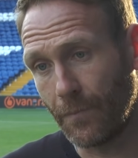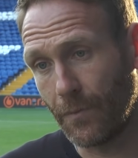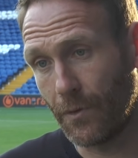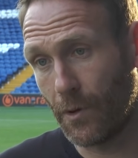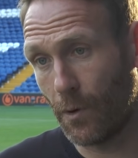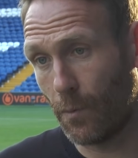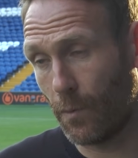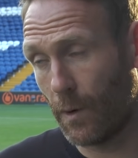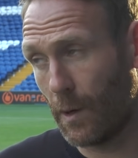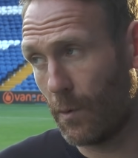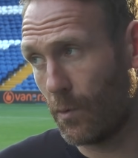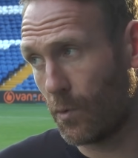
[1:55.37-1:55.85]

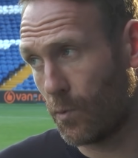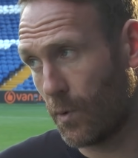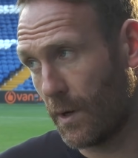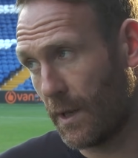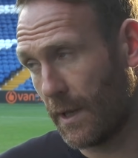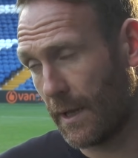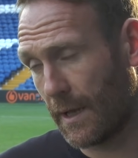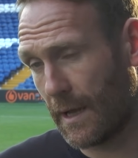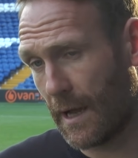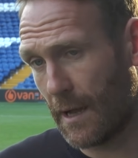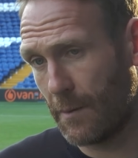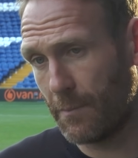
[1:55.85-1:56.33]
that we would
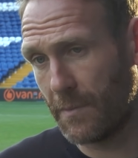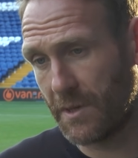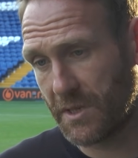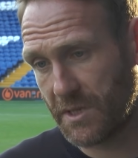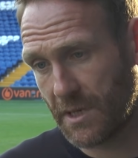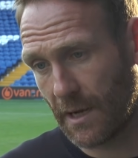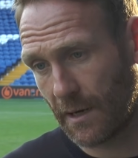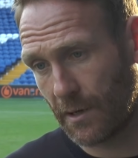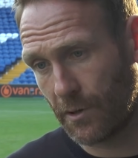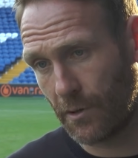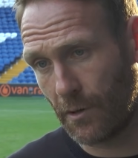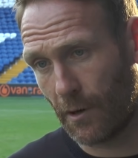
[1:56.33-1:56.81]
win the game in the
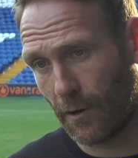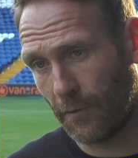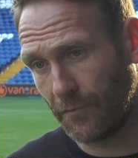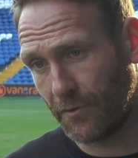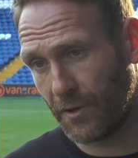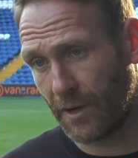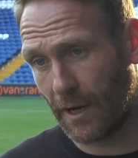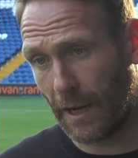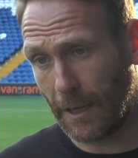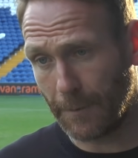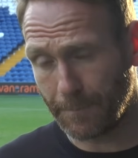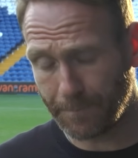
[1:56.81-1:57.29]
second half
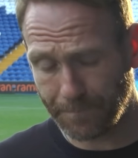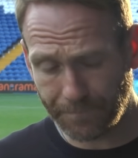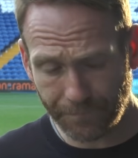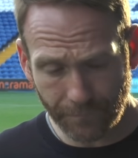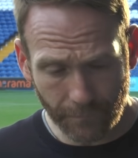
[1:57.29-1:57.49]
today.